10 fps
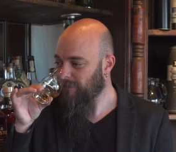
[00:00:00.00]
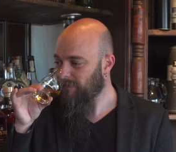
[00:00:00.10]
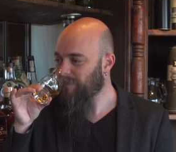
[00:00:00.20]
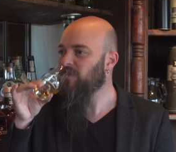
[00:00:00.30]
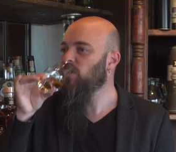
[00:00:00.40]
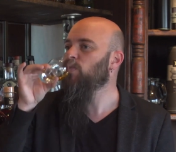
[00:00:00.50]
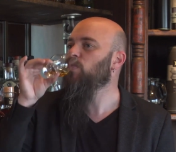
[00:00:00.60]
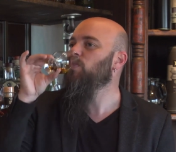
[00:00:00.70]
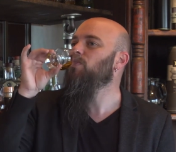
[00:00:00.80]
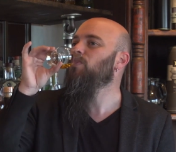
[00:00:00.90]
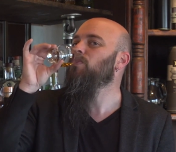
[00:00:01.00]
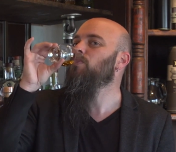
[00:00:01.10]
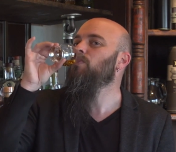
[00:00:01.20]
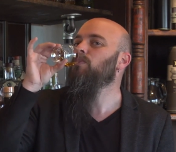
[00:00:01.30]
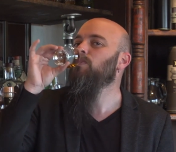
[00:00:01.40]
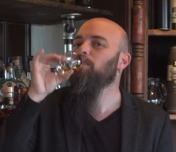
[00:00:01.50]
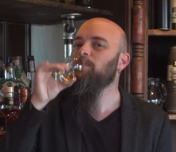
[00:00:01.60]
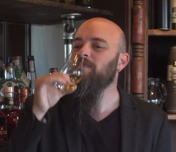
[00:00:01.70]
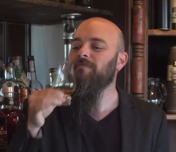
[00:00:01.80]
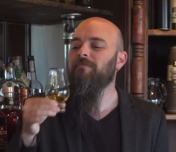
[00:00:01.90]

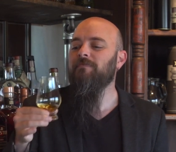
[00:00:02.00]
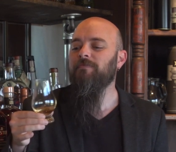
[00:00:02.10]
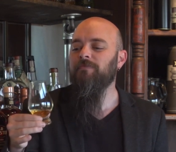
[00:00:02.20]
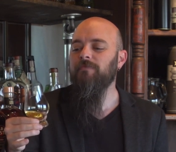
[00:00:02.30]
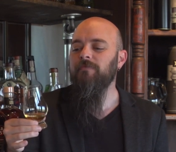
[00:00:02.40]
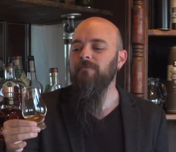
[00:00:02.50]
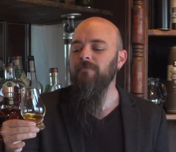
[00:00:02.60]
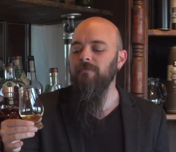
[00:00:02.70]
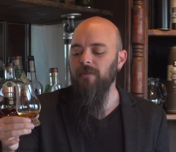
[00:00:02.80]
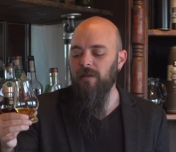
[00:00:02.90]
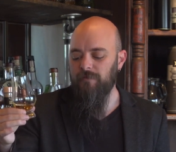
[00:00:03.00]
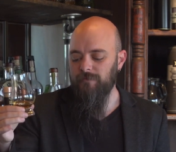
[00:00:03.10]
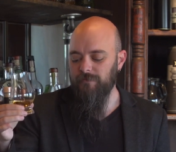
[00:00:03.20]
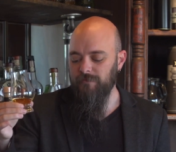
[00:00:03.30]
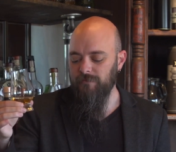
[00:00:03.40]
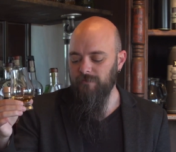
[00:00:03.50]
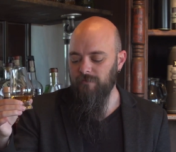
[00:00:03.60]
[no speech]